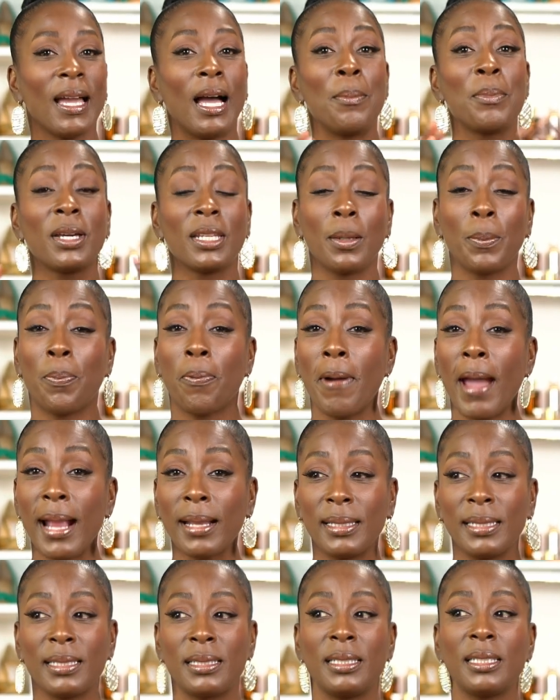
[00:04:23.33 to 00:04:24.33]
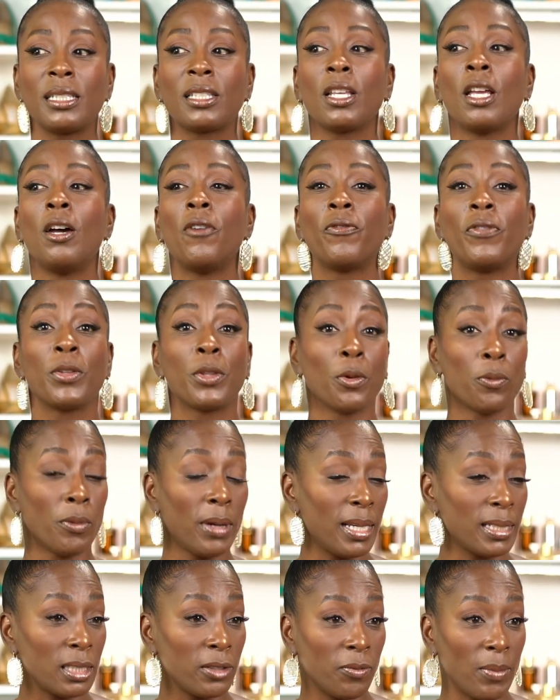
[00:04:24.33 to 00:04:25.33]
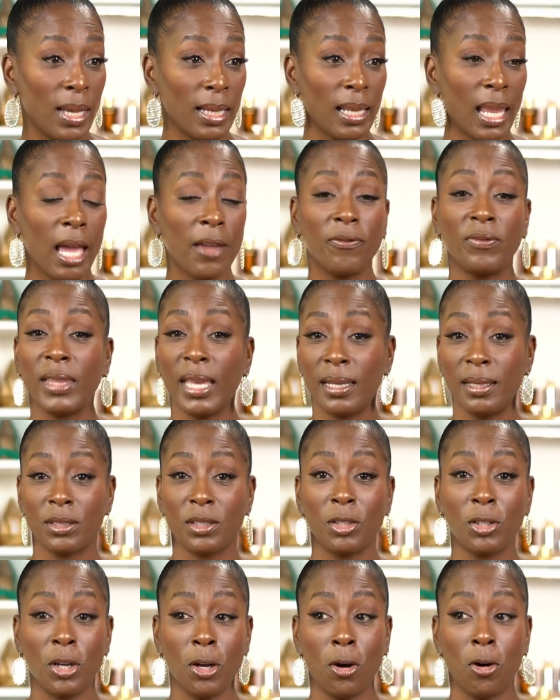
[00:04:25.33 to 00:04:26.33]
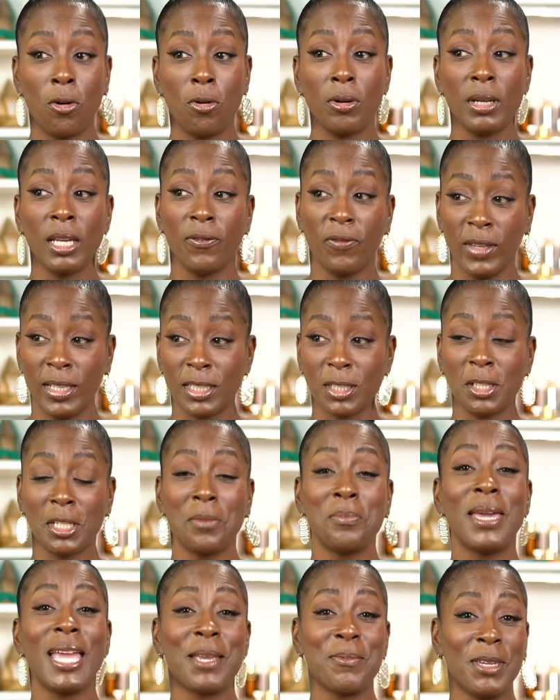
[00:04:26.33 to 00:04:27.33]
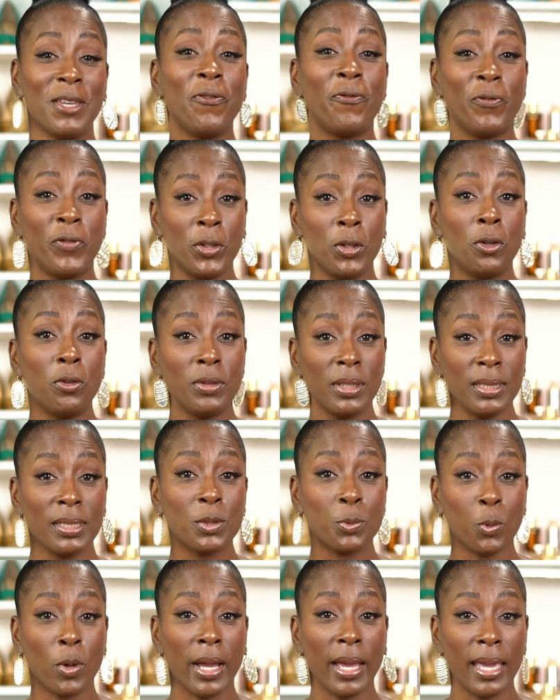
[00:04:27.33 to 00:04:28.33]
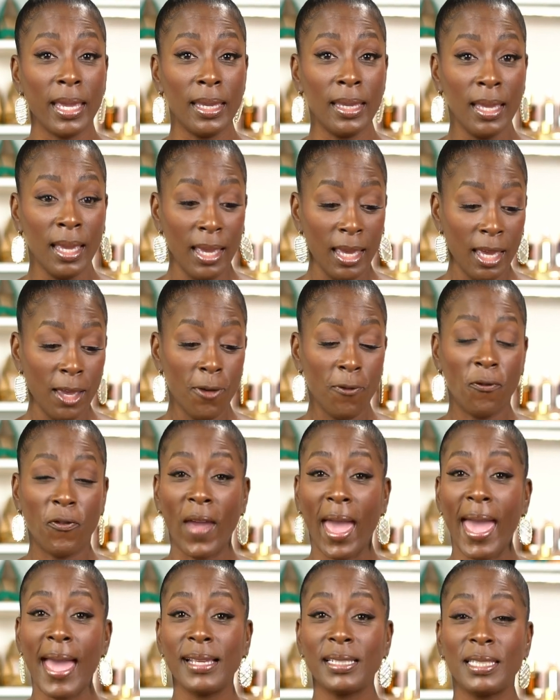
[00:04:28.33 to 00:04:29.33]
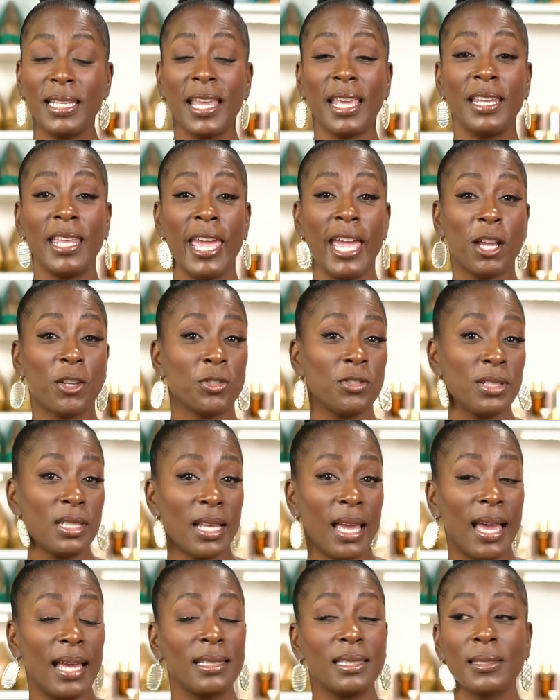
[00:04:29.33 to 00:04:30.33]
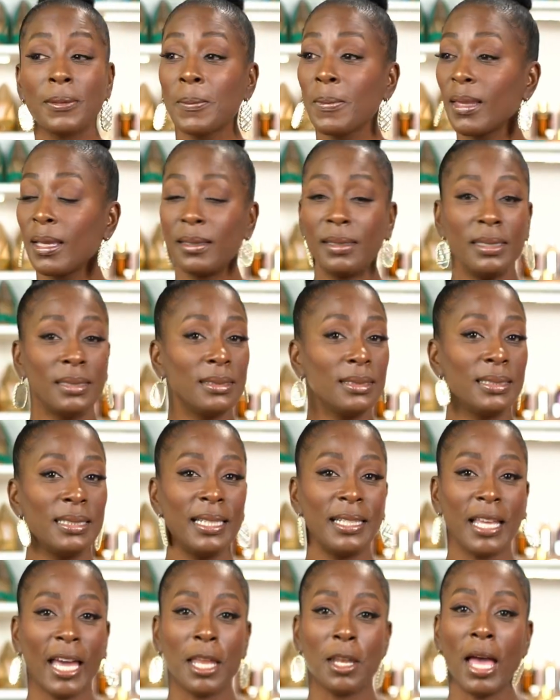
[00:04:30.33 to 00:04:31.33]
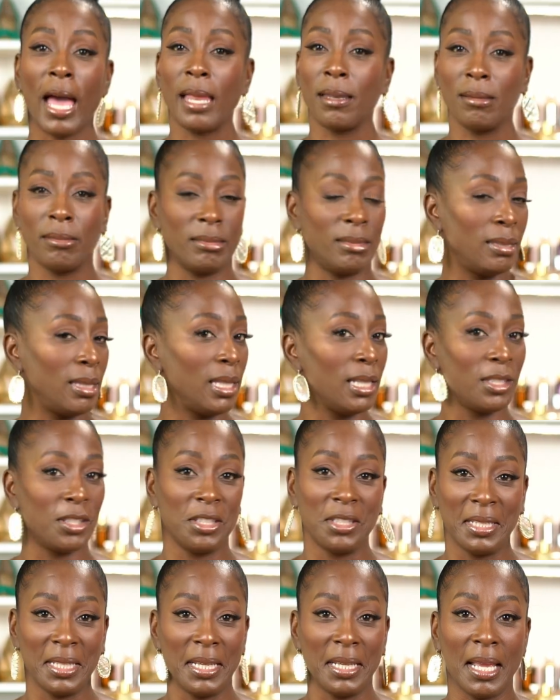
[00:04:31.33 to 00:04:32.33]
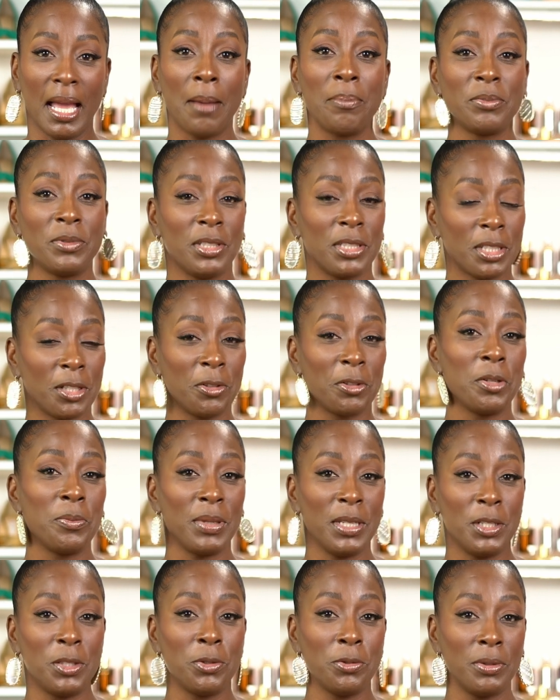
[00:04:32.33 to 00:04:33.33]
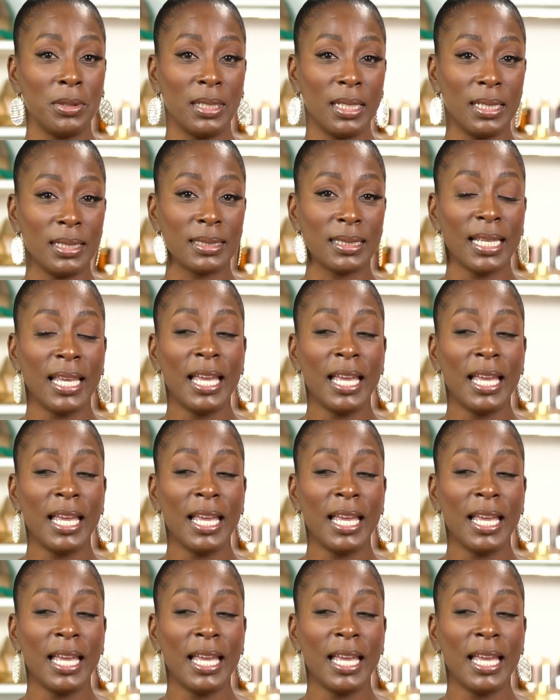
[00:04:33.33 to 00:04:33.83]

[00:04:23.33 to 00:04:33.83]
I'm going to practice this for the rest of my life. That is the goal. If it's going to make me feel this way, fasting and exercising, this is it. This is it. I'm just going to be doing this.